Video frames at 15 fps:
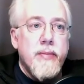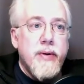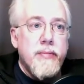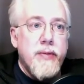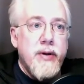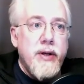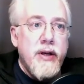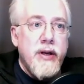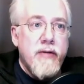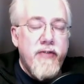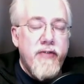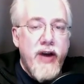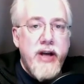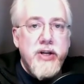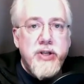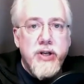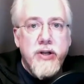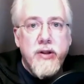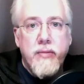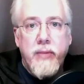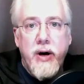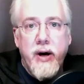invasion in
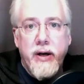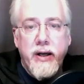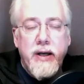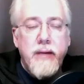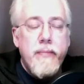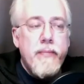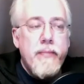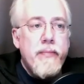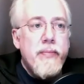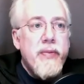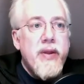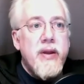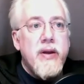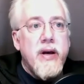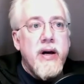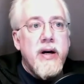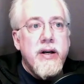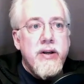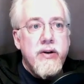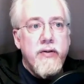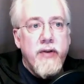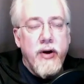the body,
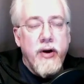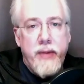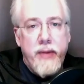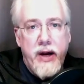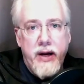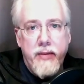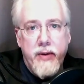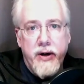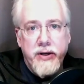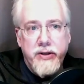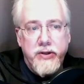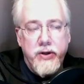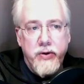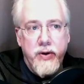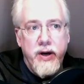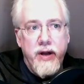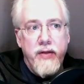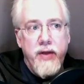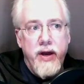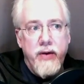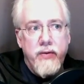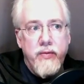and you develop antibodies to it. And
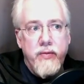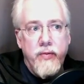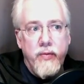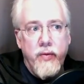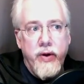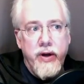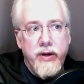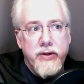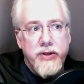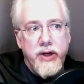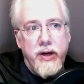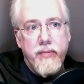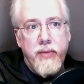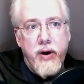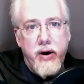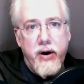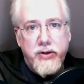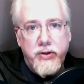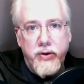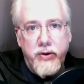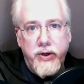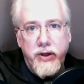then when chickenpox
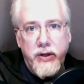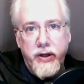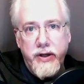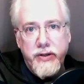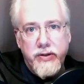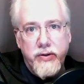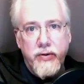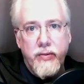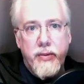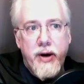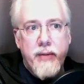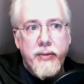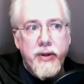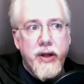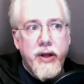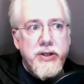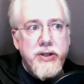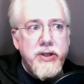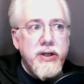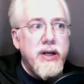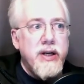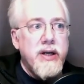circulates through the
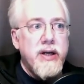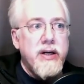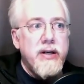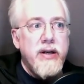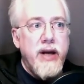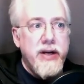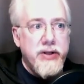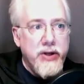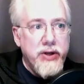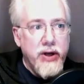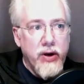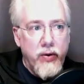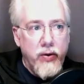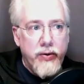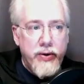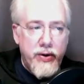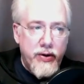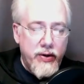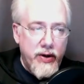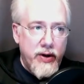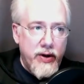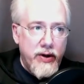population again, as you get older,
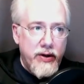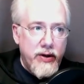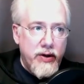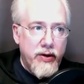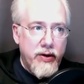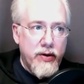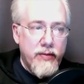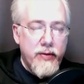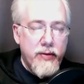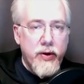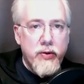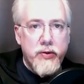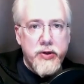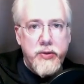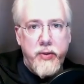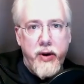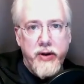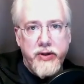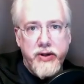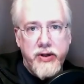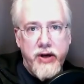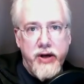your immune
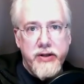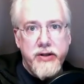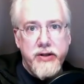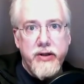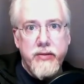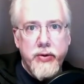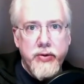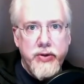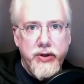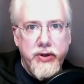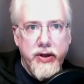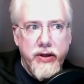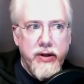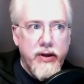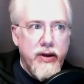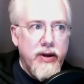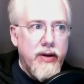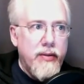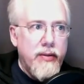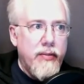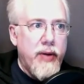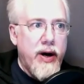response is constantly boosted
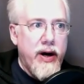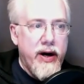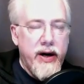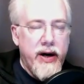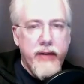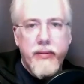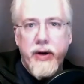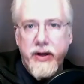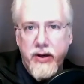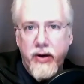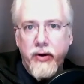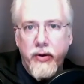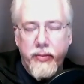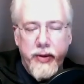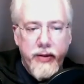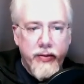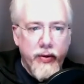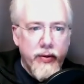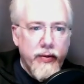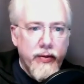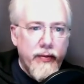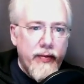by younger
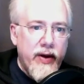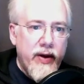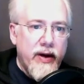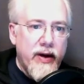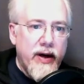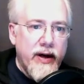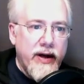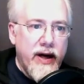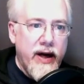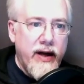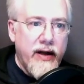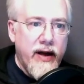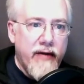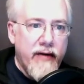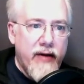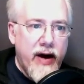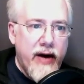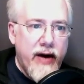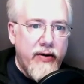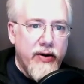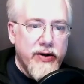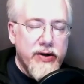people getting that
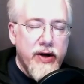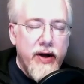virus.